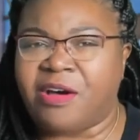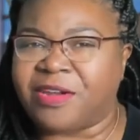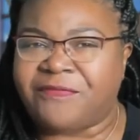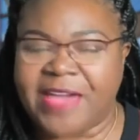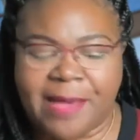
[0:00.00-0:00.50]

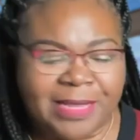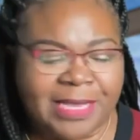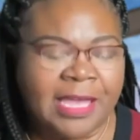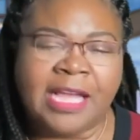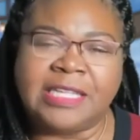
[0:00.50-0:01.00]
on the
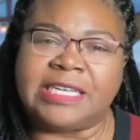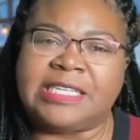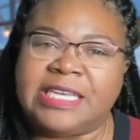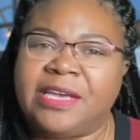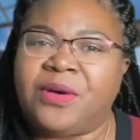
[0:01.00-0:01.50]
family to
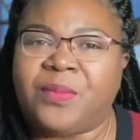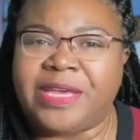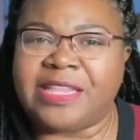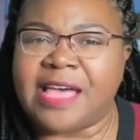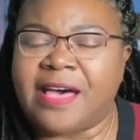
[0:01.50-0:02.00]
deal
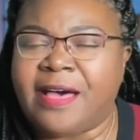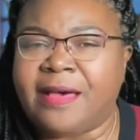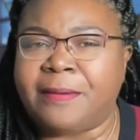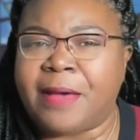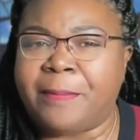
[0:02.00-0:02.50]
with
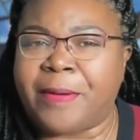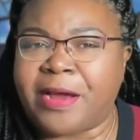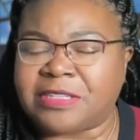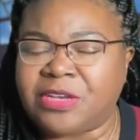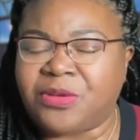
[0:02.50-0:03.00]
a
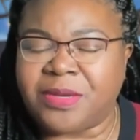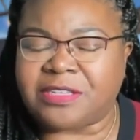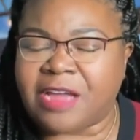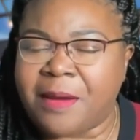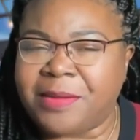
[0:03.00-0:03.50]
person who
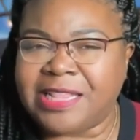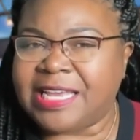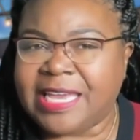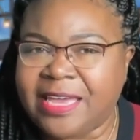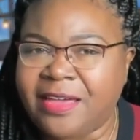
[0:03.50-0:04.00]
is
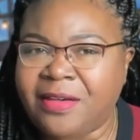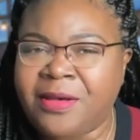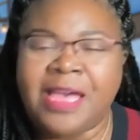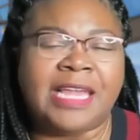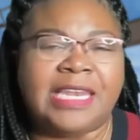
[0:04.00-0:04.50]
terminally
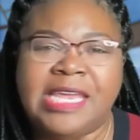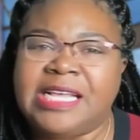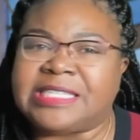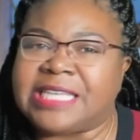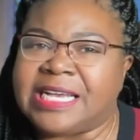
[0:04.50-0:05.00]
ill.
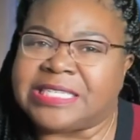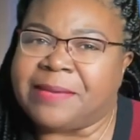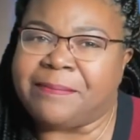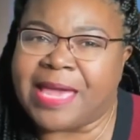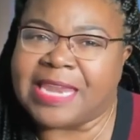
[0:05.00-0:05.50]
Nene says
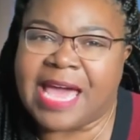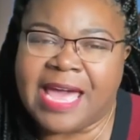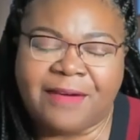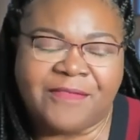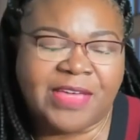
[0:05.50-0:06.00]
she may
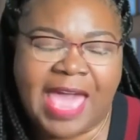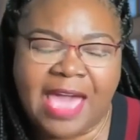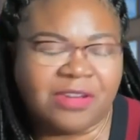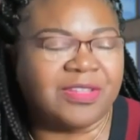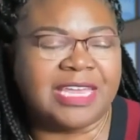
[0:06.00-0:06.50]
not have
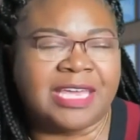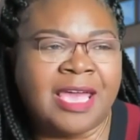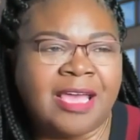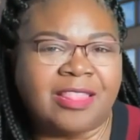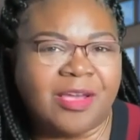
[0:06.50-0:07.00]
handled
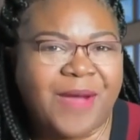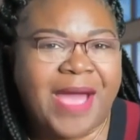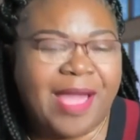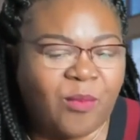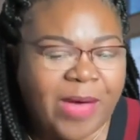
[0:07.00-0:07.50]
it the
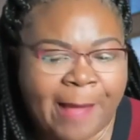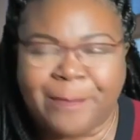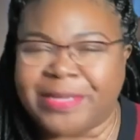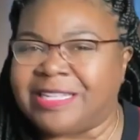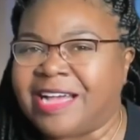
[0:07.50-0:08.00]
right way,
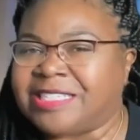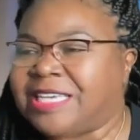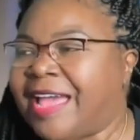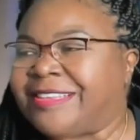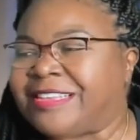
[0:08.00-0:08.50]
but now
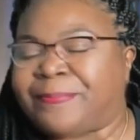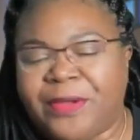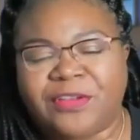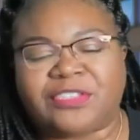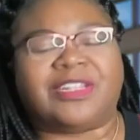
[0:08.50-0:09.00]
she has a
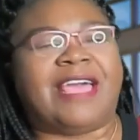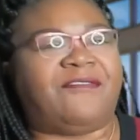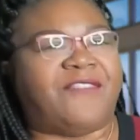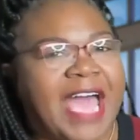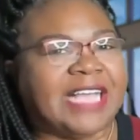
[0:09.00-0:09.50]
spiritual
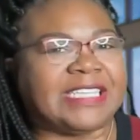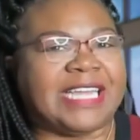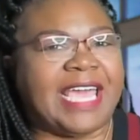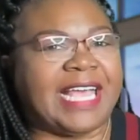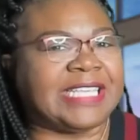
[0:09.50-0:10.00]

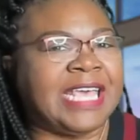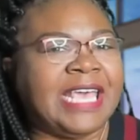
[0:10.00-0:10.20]
advisor that has,